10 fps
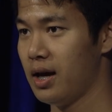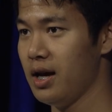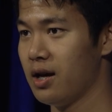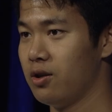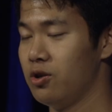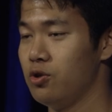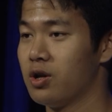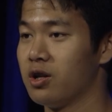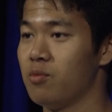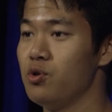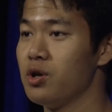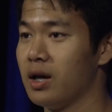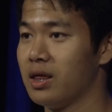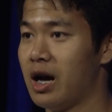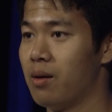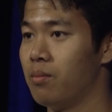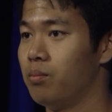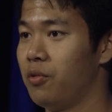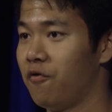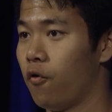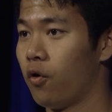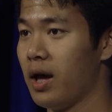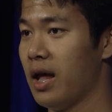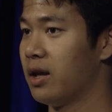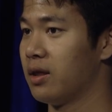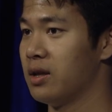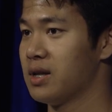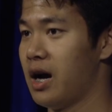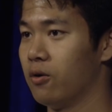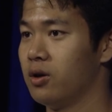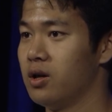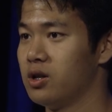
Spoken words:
And you can communicate that before handing these out.